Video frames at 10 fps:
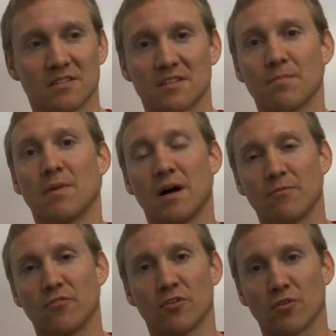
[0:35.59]
the
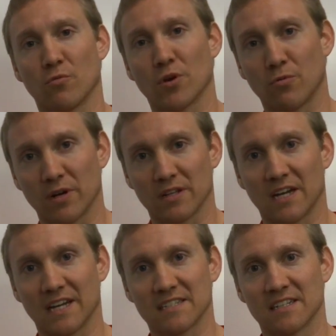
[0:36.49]
stepmom of one of our one
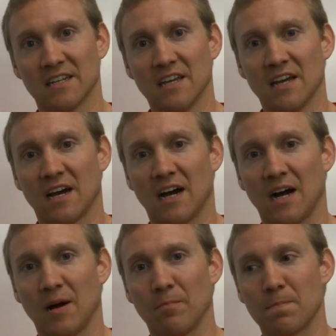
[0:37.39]
clients, and
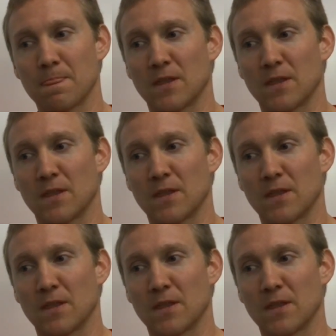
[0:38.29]
um,